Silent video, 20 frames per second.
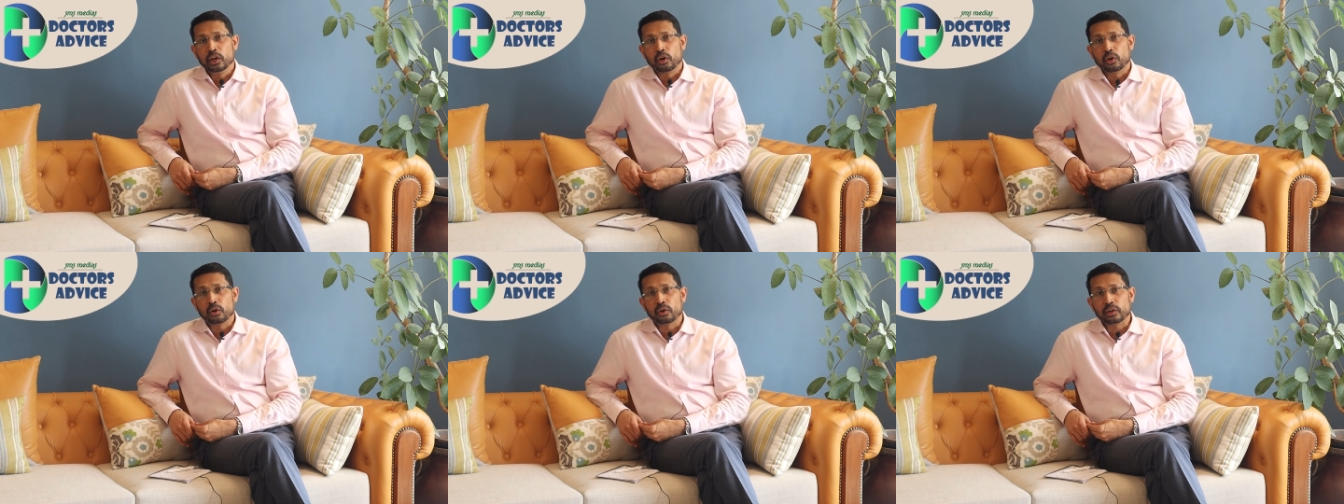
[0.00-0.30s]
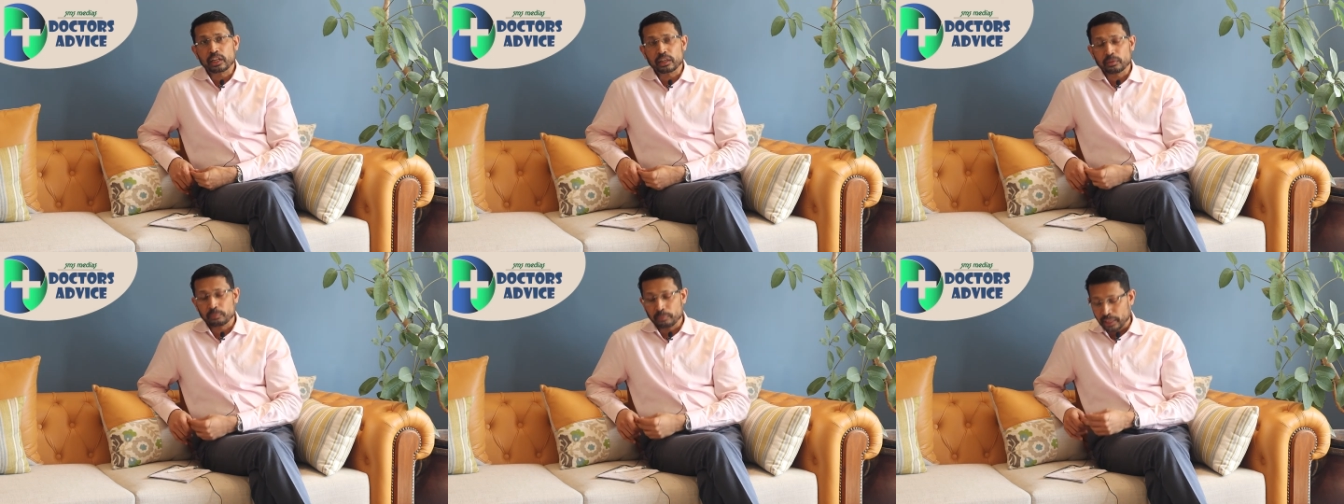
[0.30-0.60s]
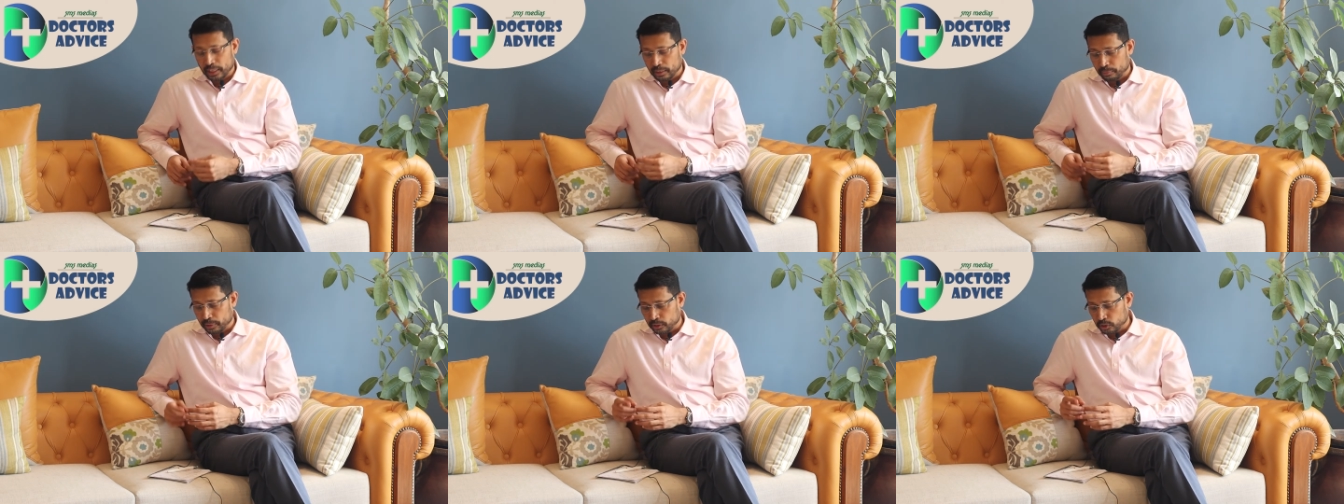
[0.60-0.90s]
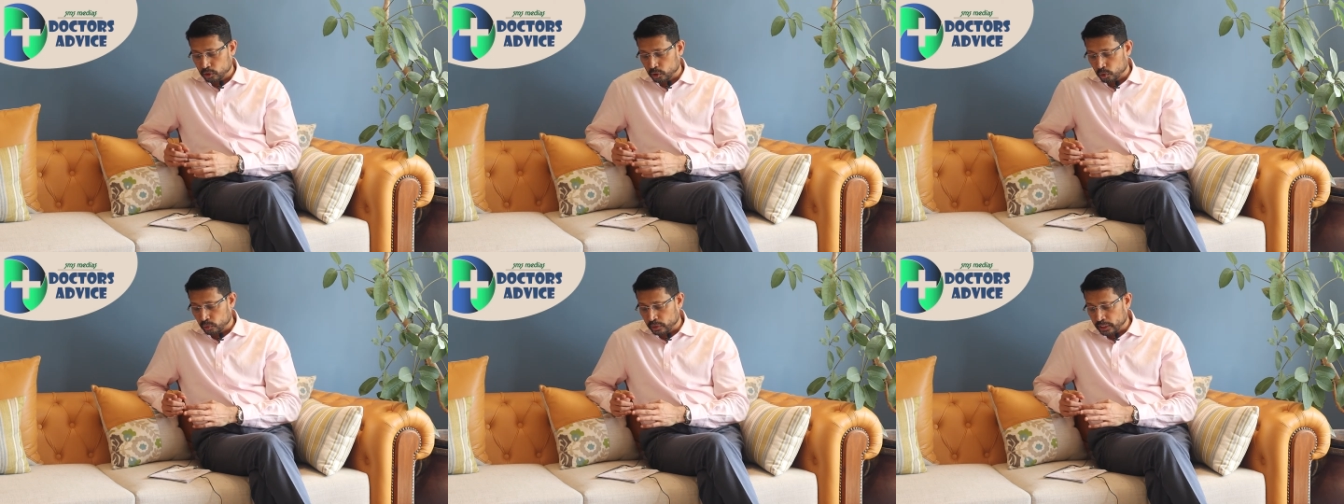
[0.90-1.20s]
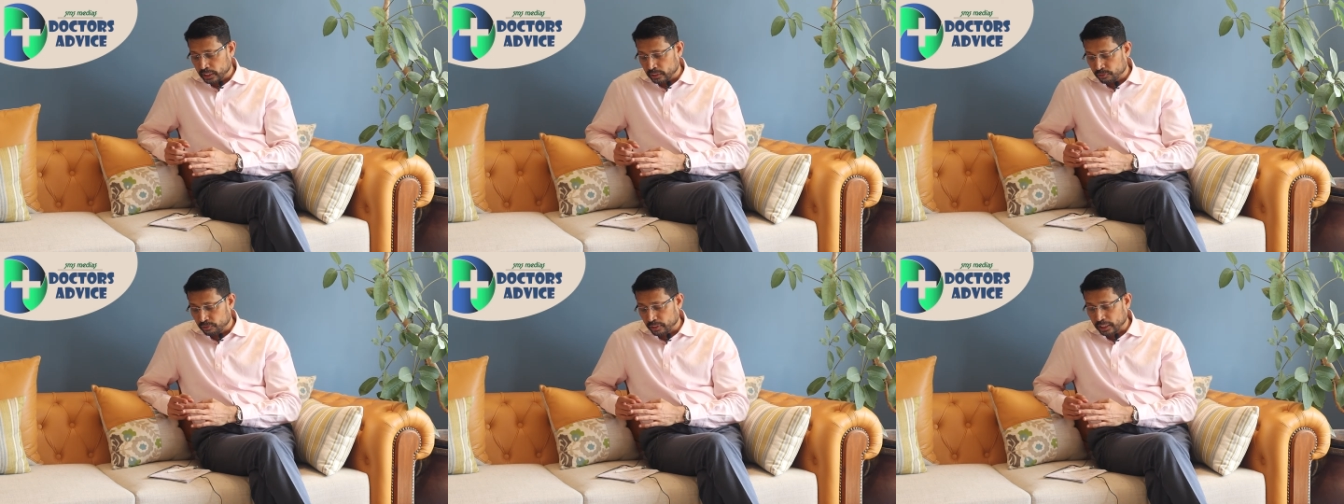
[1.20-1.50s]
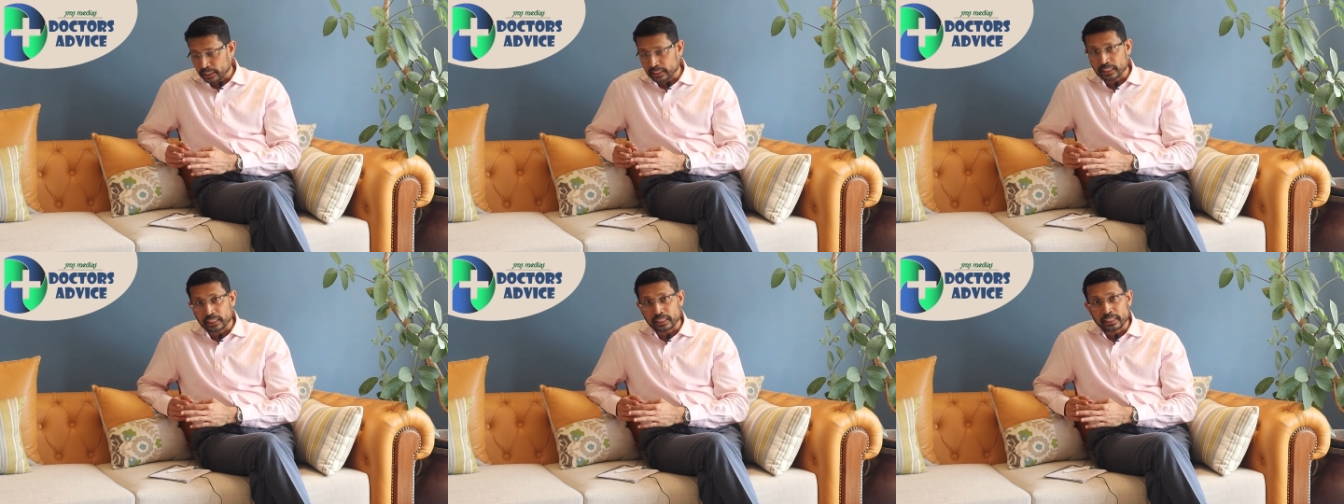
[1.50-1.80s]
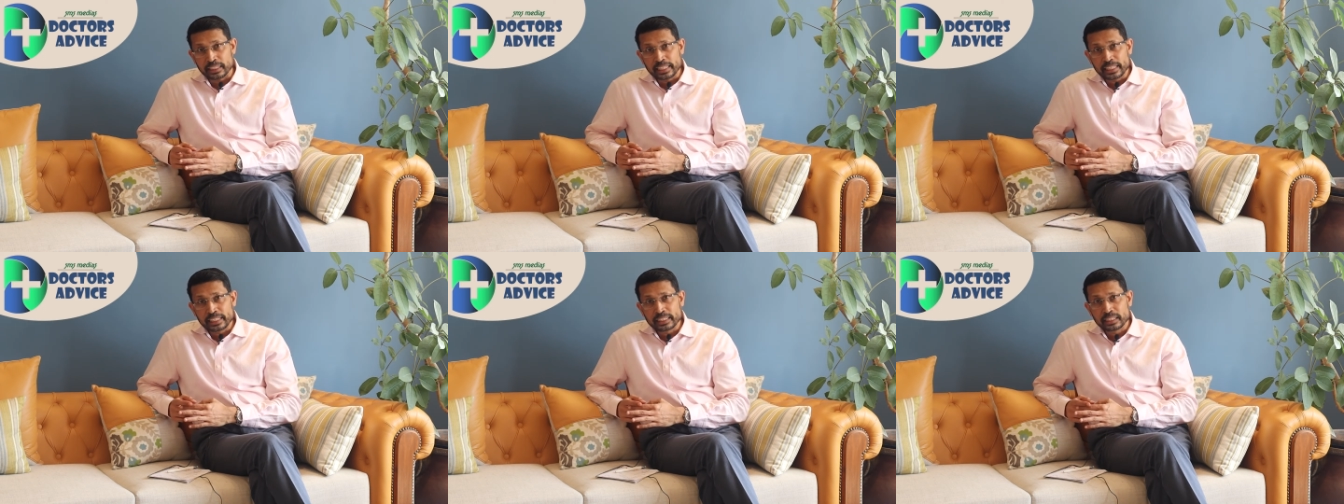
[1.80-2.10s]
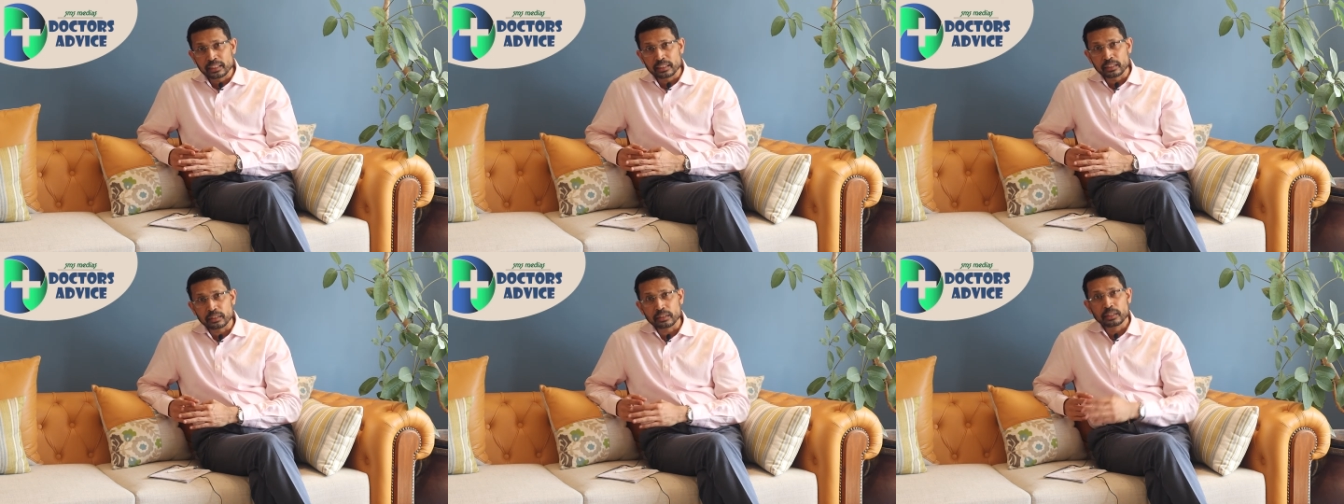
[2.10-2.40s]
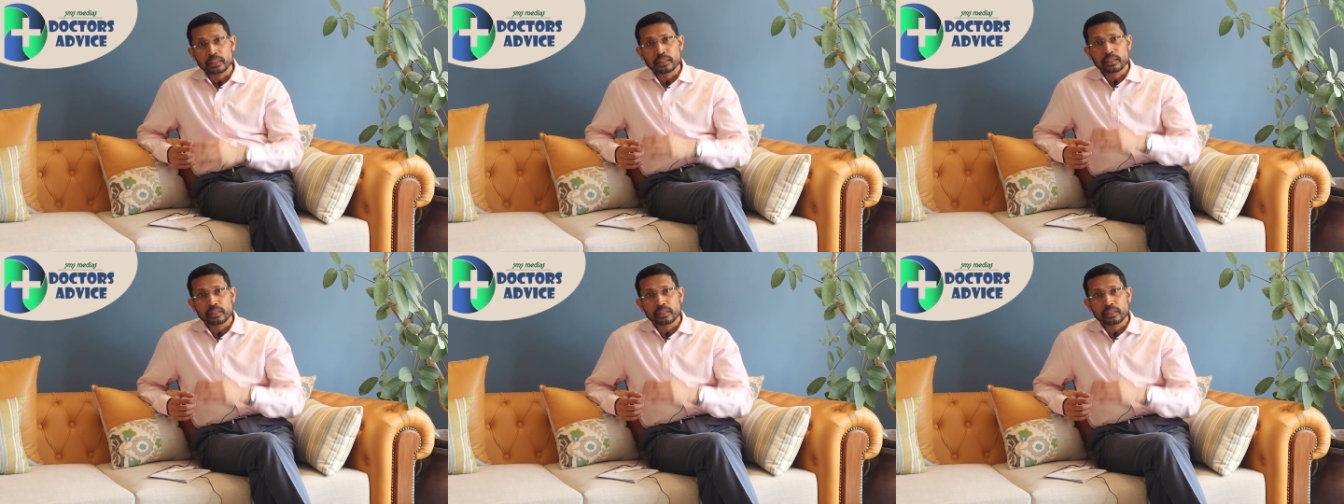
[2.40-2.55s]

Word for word: or it may be through an infected needle